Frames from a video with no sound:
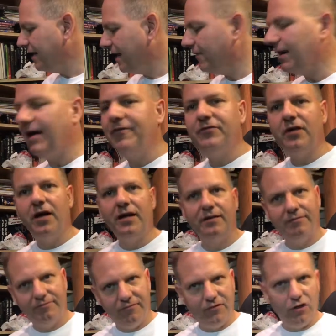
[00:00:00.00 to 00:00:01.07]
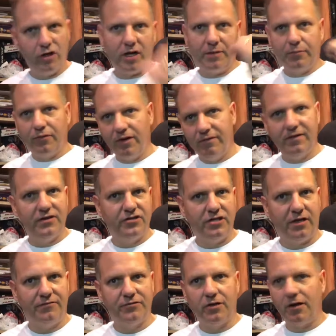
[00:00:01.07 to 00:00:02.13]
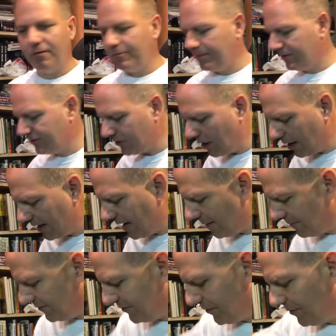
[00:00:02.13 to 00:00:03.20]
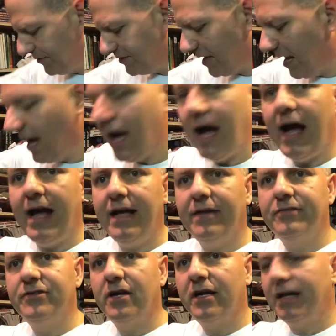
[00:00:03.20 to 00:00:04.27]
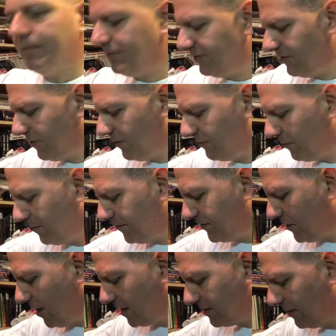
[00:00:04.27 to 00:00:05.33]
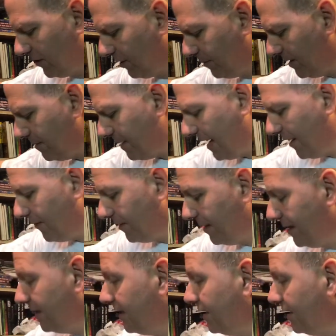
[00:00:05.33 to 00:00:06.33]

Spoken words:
Now, I've done, if you look on previous Shelf Talk episodes, I have done episodes where we've talked a little bit about